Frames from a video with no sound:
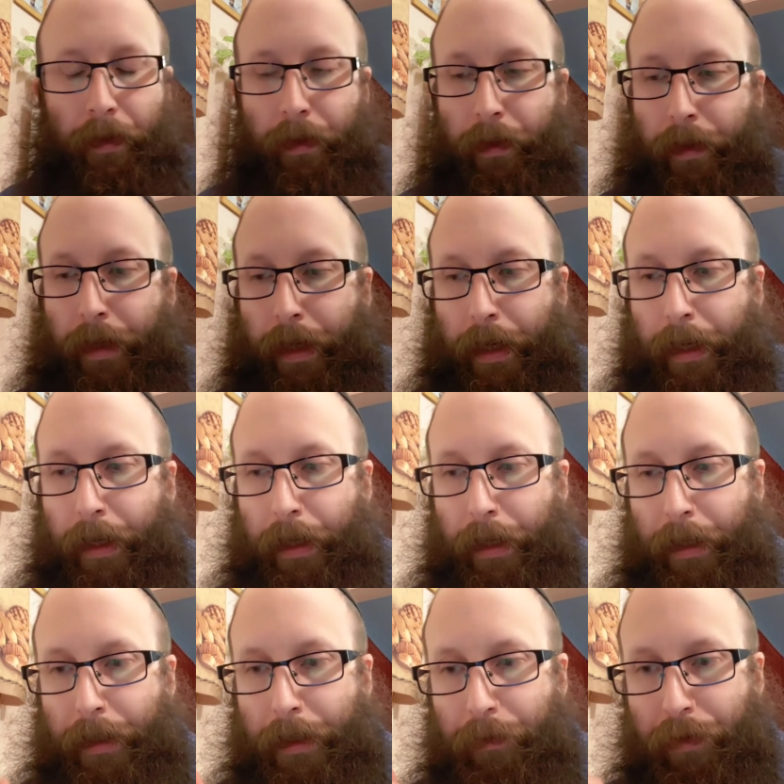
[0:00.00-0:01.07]
that
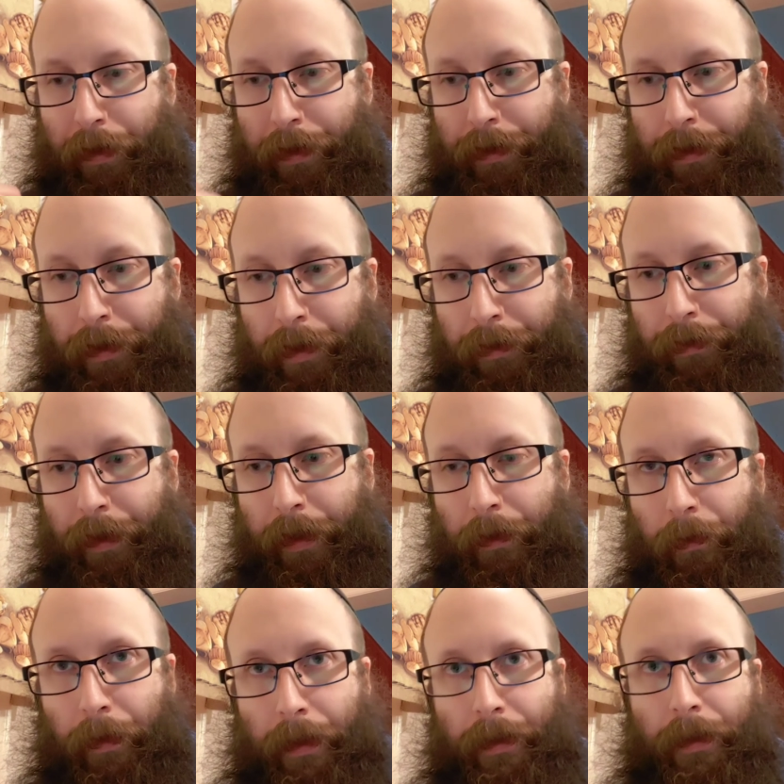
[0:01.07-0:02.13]
is preserving
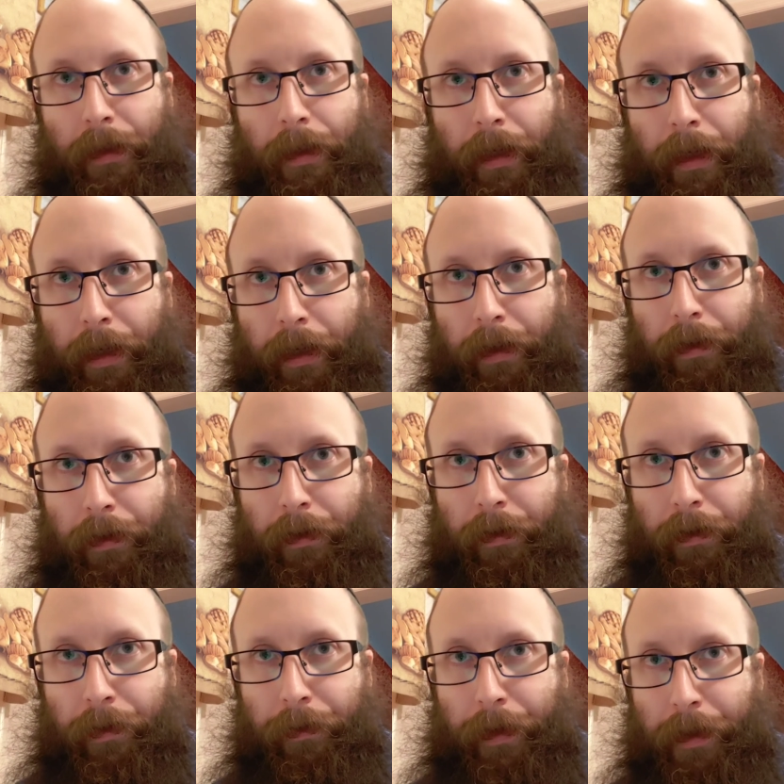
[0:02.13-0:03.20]
one's light
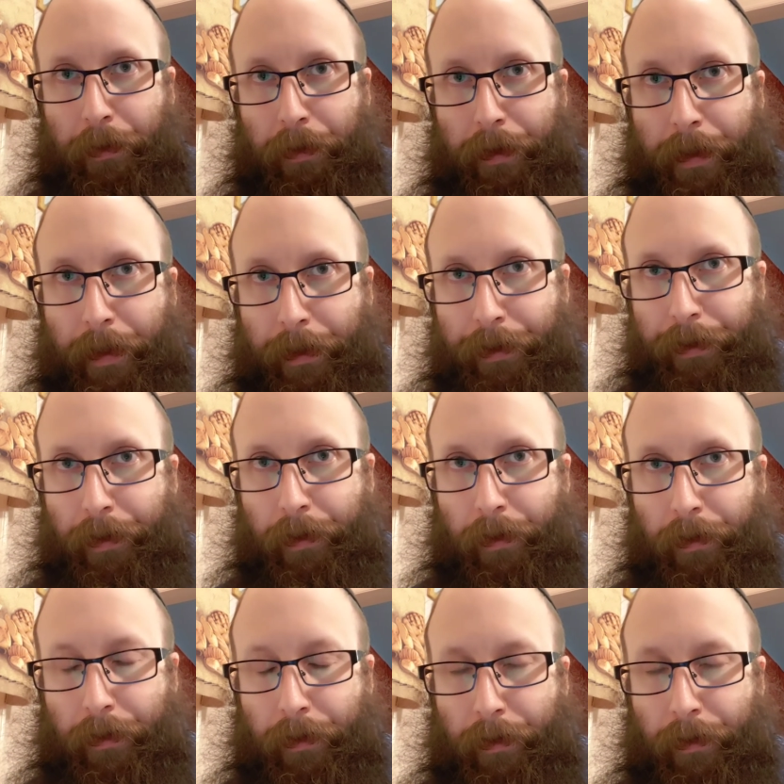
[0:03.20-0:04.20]
and one's potential.